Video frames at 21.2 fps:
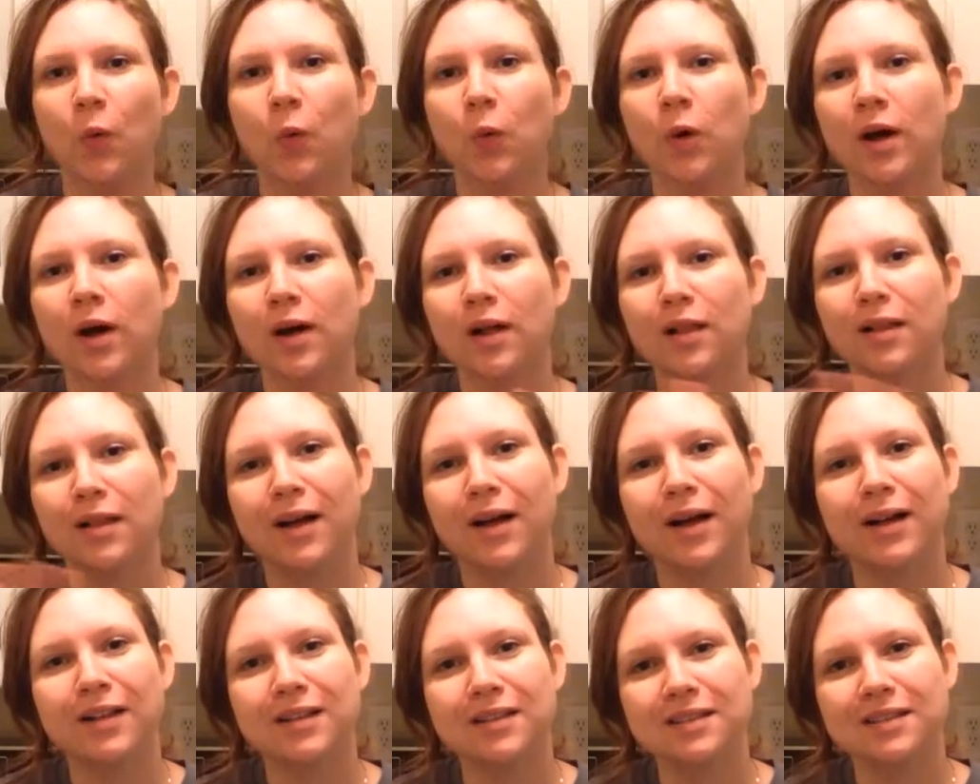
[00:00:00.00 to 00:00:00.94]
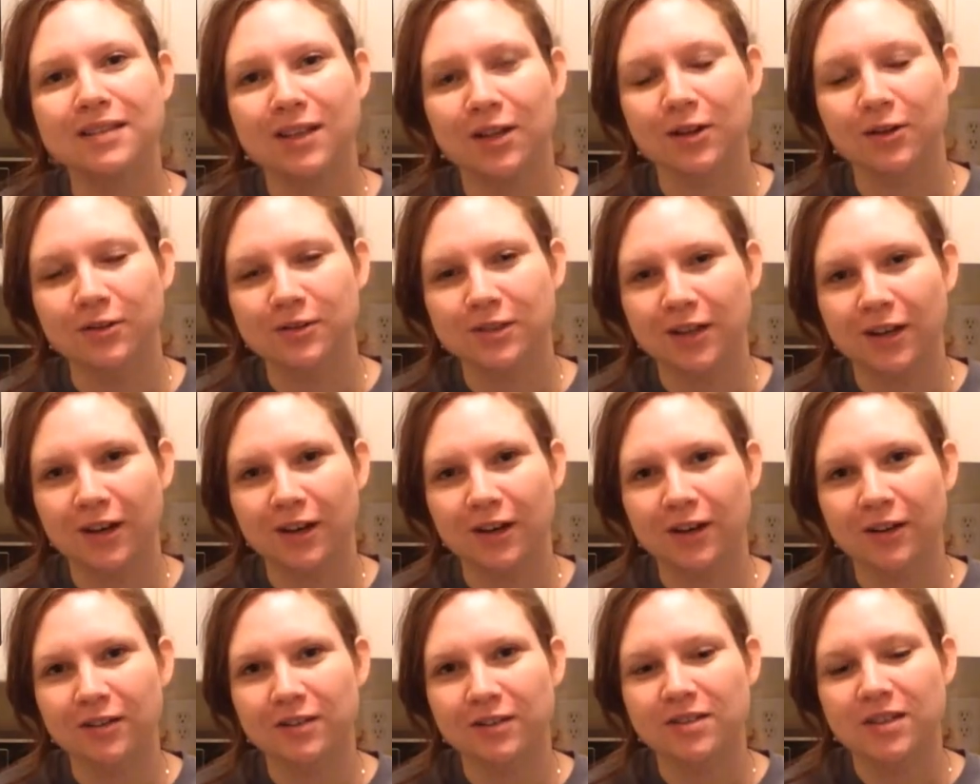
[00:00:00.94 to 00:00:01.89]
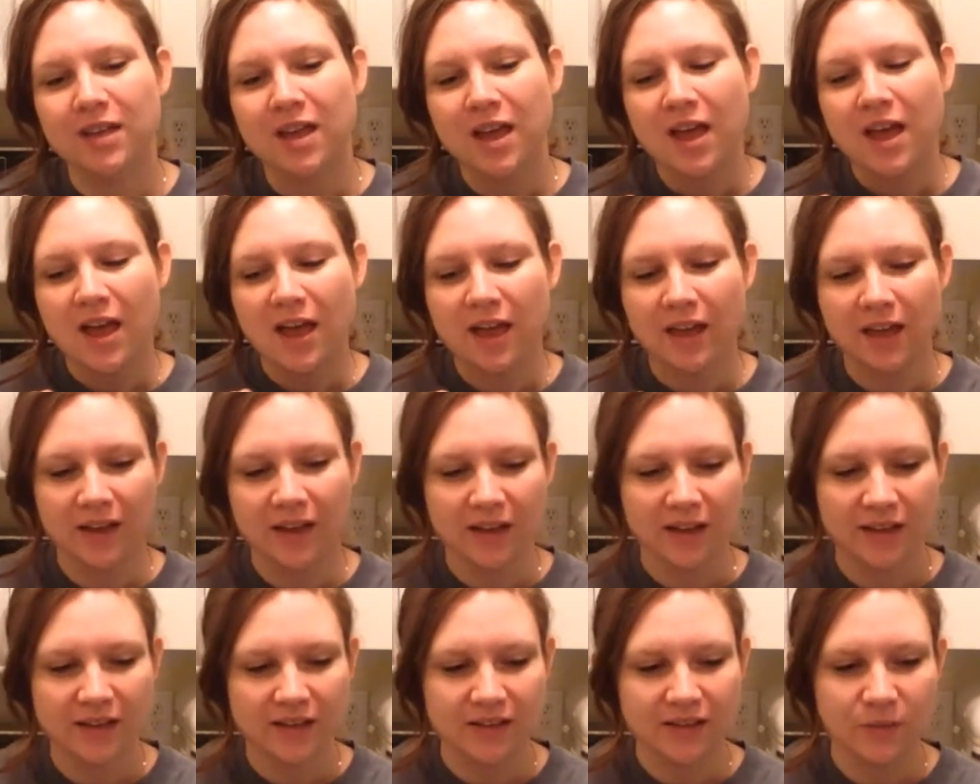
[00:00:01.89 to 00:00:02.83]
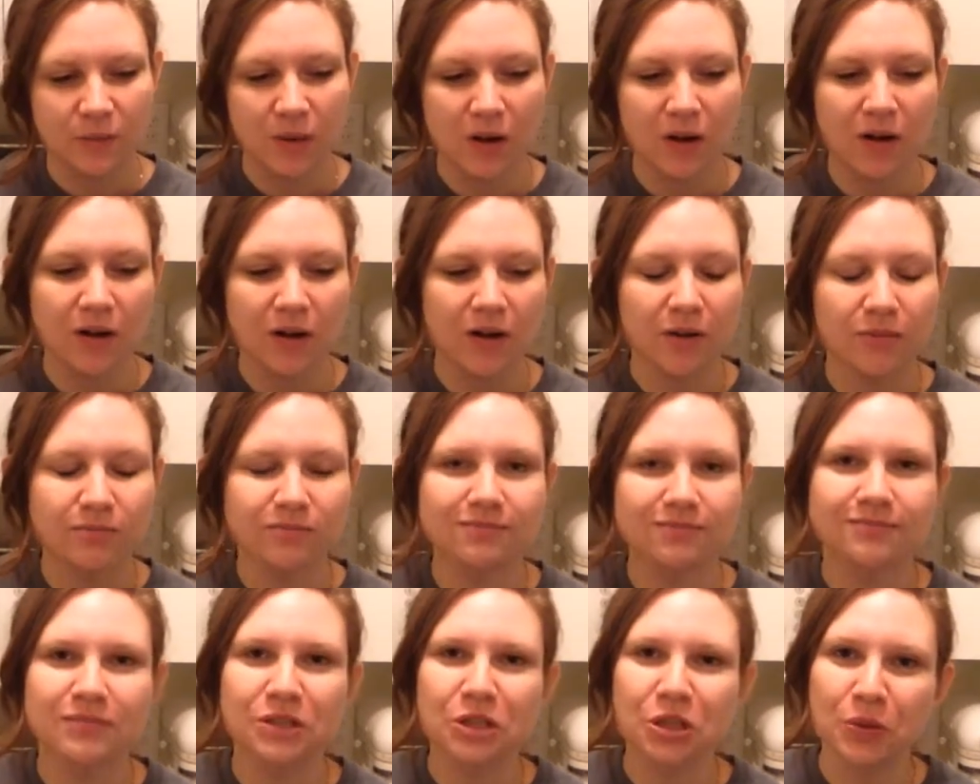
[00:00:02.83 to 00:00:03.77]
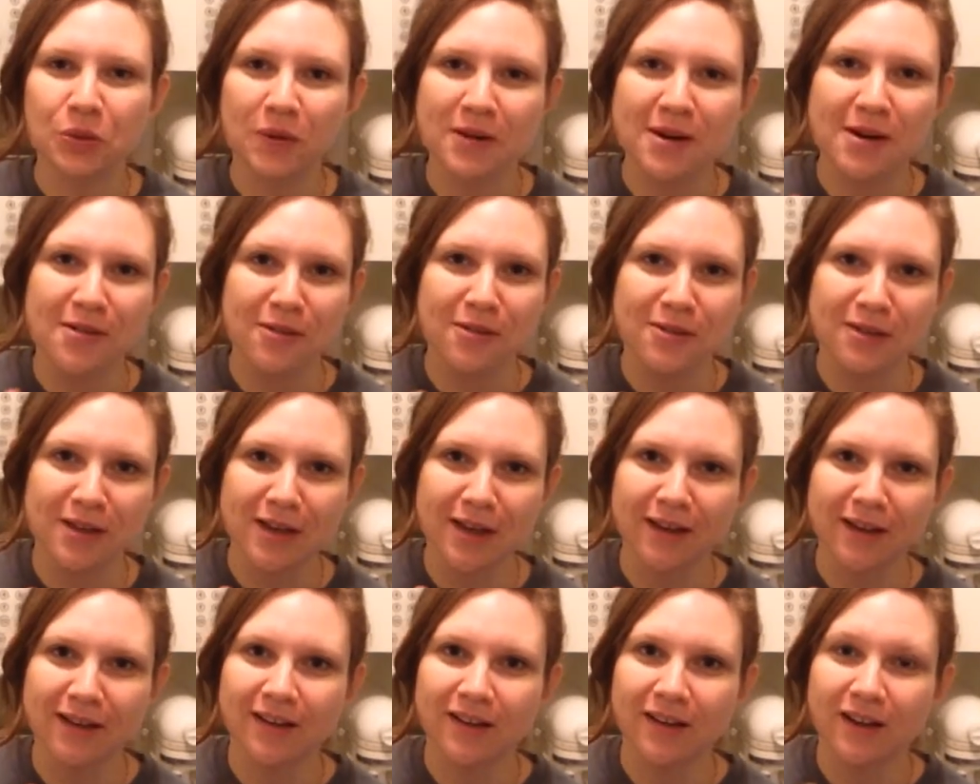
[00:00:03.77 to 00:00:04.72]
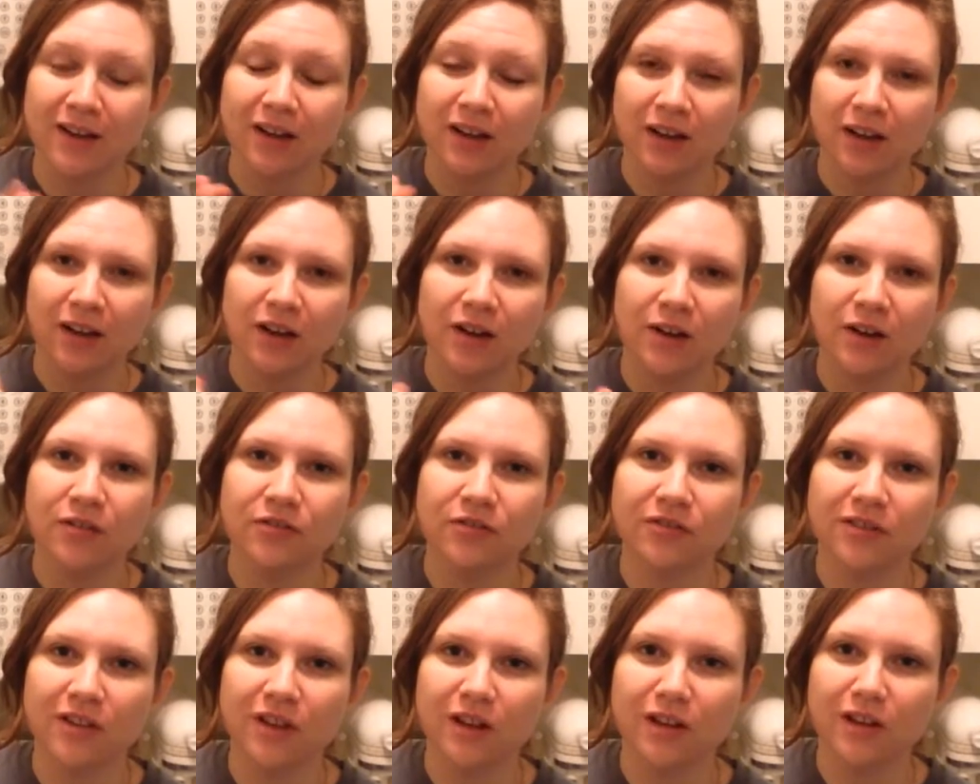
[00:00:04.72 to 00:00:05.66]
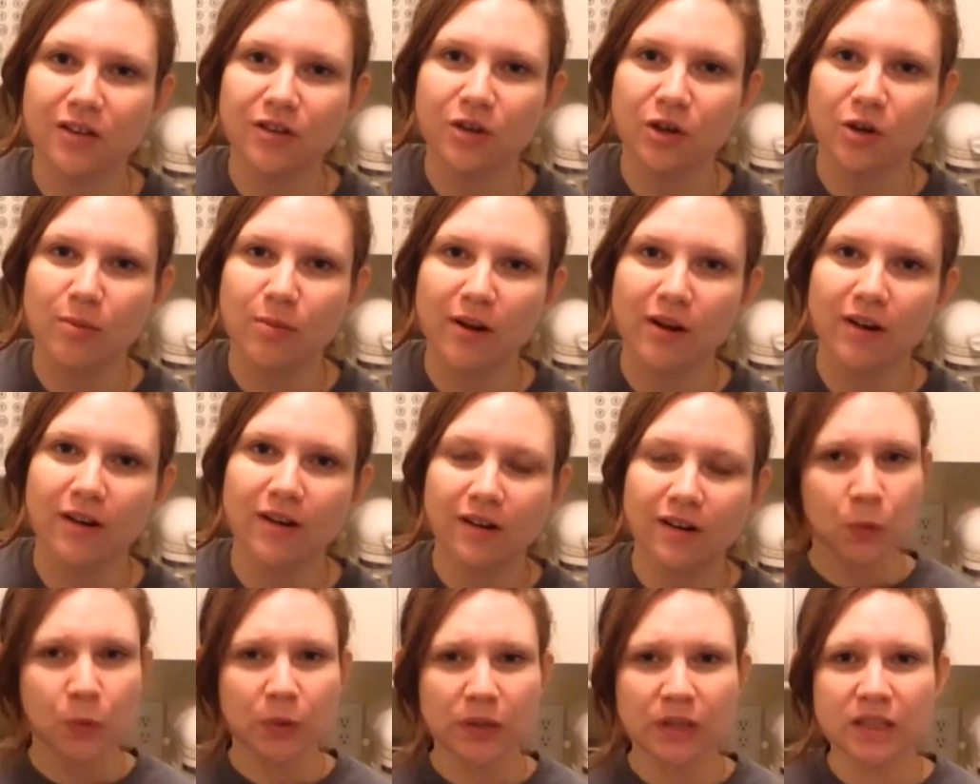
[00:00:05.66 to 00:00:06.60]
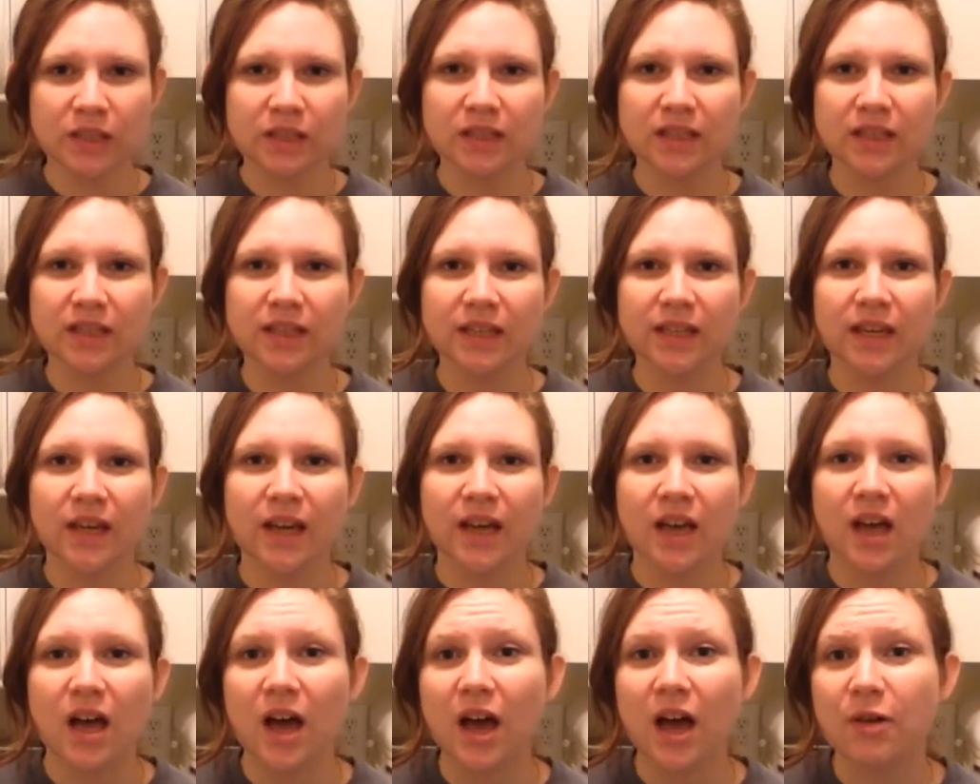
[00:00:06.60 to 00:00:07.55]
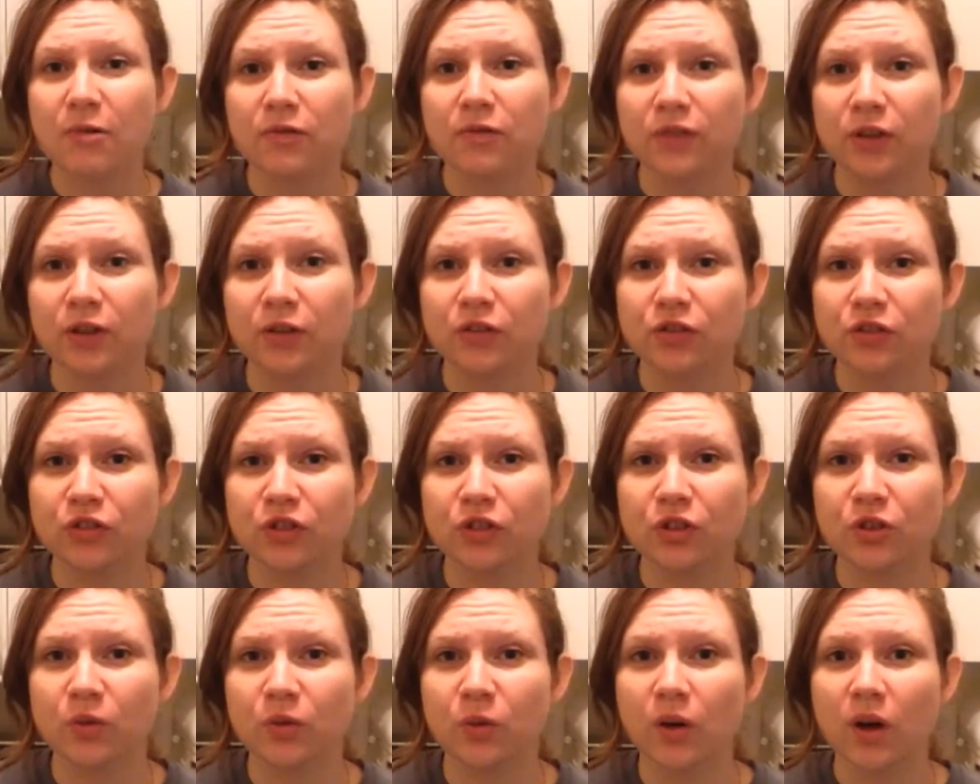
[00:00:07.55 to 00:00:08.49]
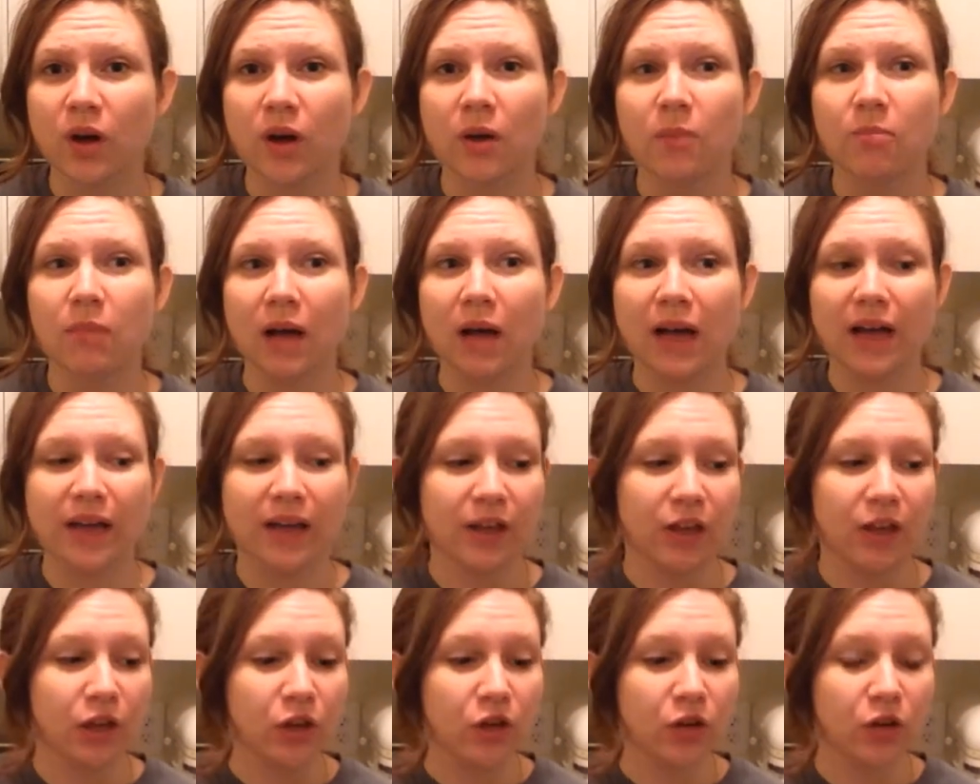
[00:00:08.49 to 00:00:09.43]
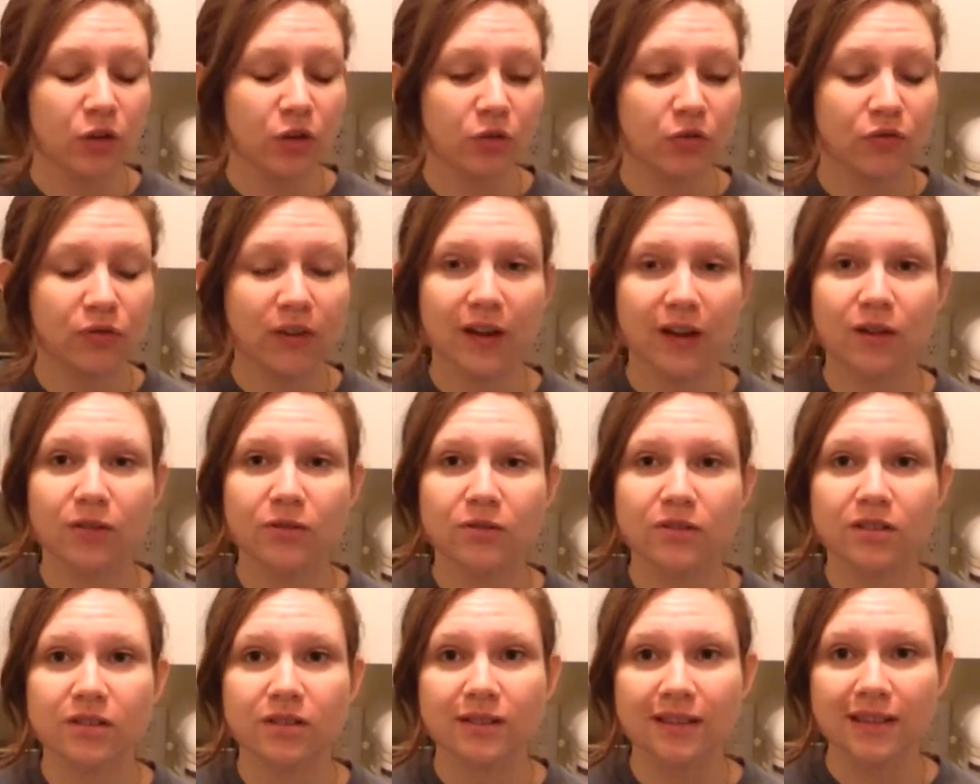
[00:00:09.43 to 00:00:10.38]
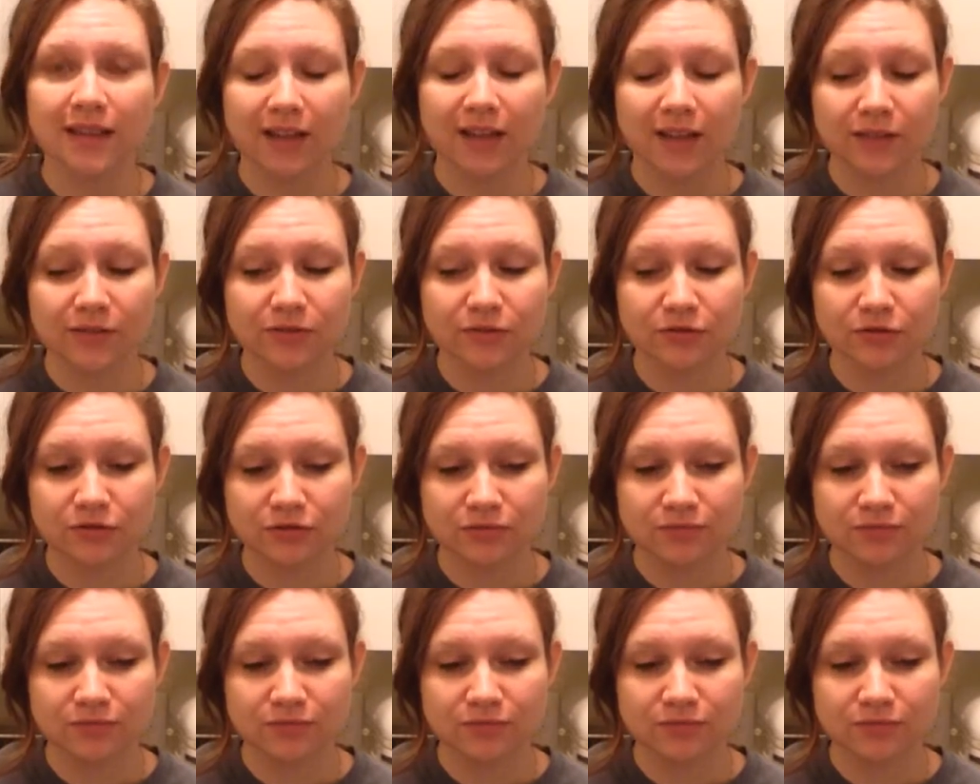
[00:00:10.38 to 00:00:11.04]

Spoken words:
Well, hello dolls, and welcome to another day of Vlogtober. Recently, I revealed to you my newfound love,